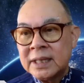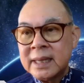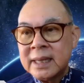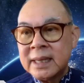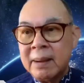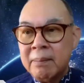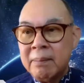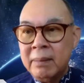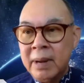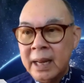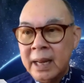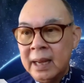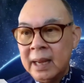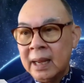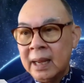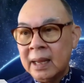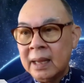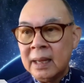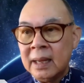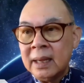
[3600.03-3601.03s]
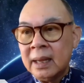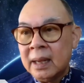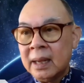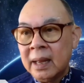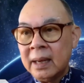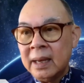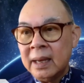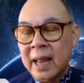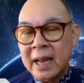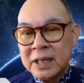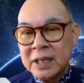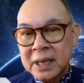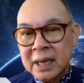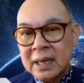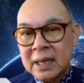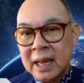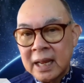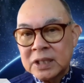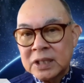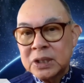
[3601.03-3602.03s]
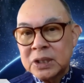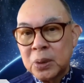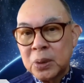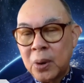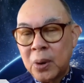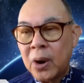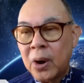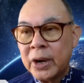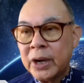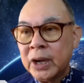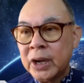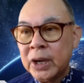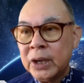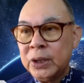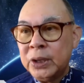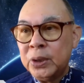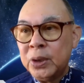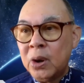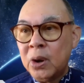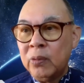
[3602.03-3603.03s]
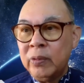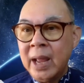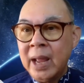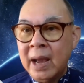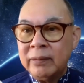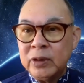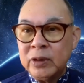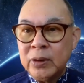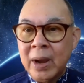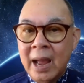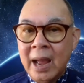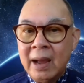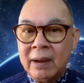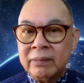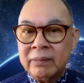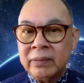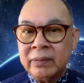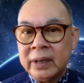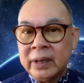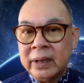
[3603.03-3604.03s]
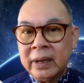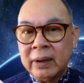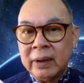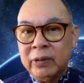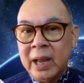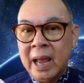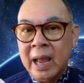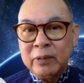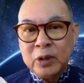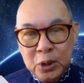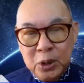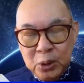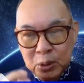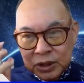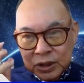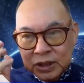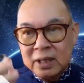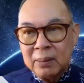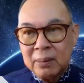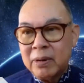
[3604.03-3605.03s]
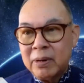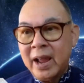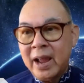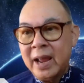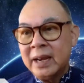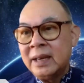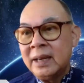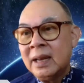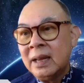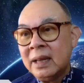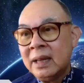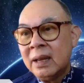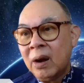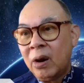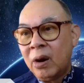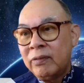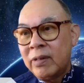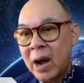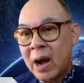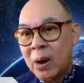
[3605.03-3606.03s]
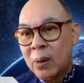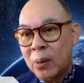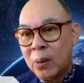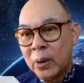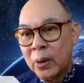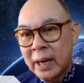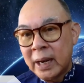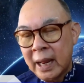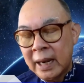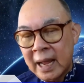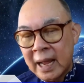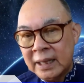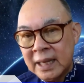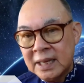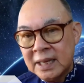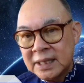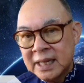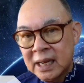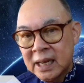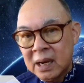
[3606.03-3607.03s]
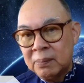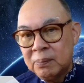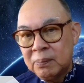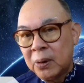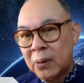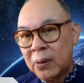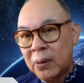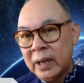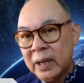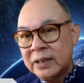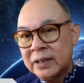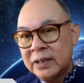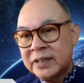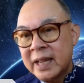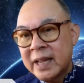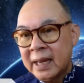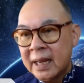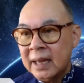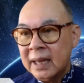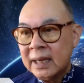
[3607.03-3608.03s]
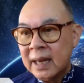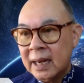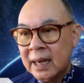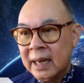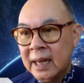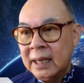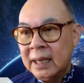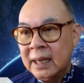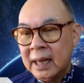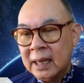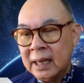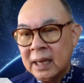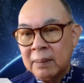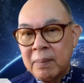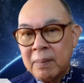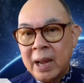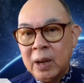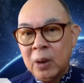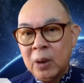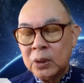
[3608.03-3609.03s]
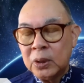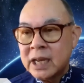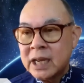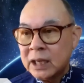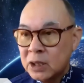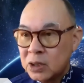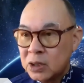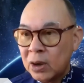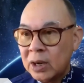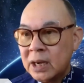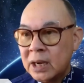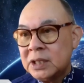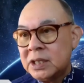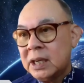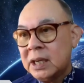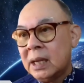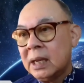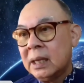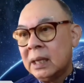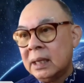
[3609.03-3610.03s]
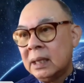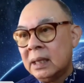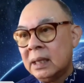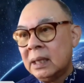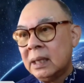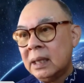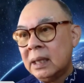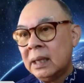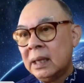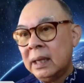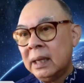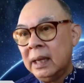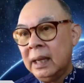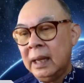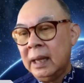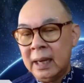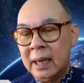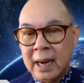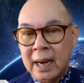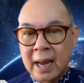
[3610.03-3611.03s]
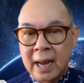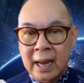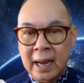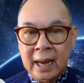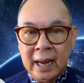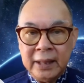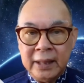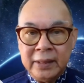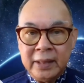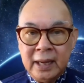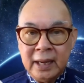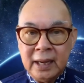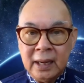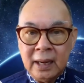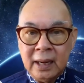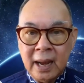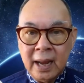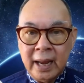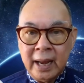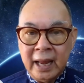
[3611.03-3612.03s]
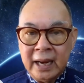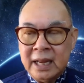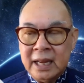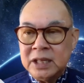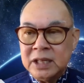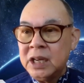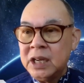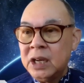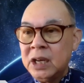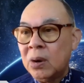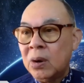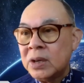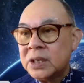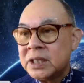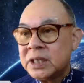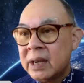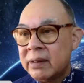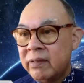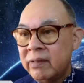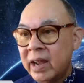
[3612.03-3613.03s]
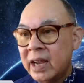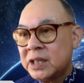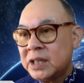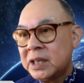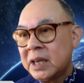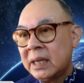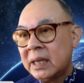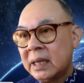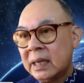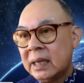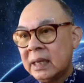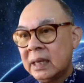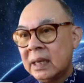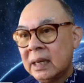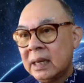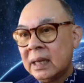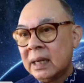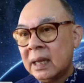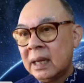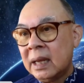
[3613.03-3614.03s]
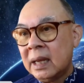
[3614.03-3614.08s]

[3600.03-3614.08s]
an assembly nation and so on. You know, we have to use the brain of our own, and I think Singapore is taking the lead in the biotechnology, in I think energy conservation,